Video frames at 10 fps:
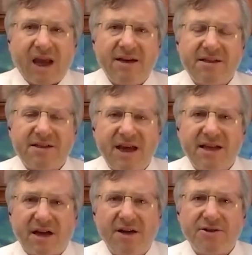and he
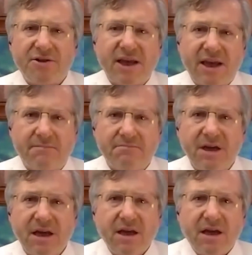says under
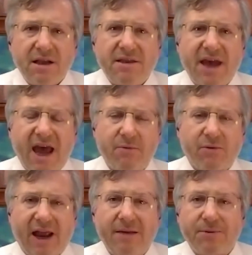him, they
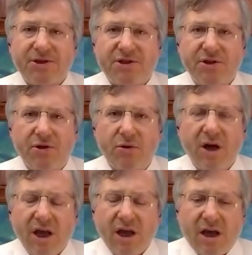were able
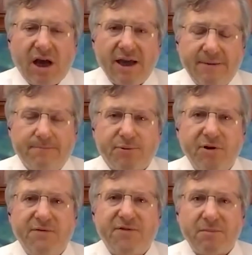to uh,
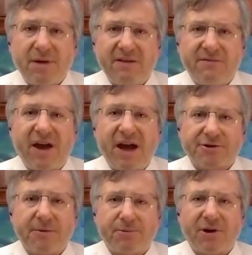improve their
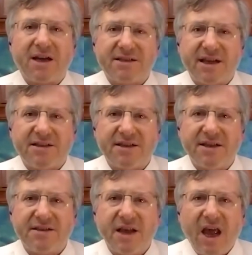manufacturing
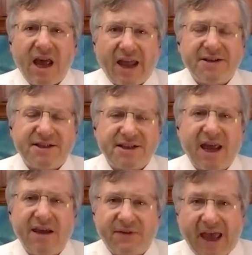processes and
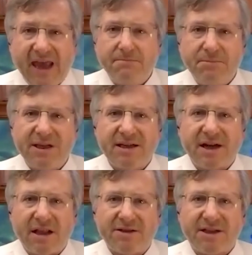save eight million
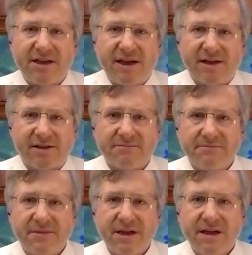dollars a year.
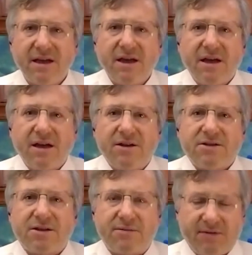
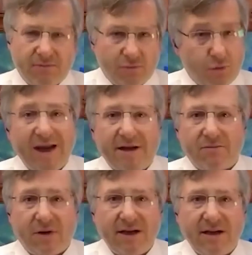So they're great,
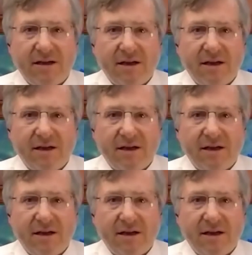right?